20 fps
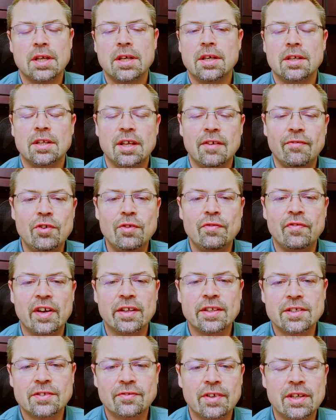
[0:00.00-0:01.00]
If you
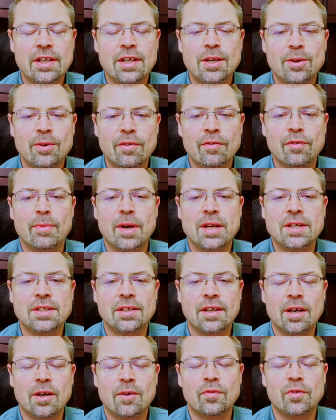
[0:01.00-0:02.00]
found this video information
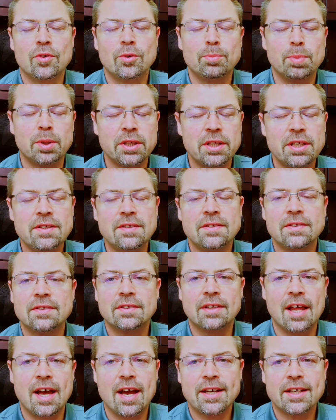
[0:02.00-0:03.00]
helpful, please
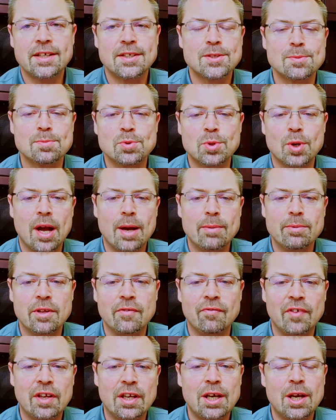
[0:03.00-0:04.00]
like and subscribe to the
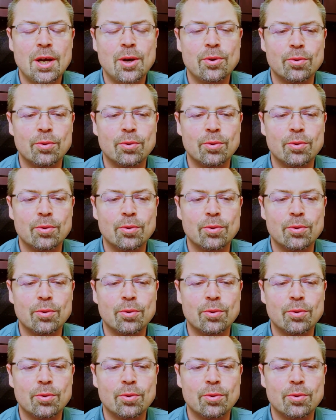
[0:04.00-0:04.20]
video.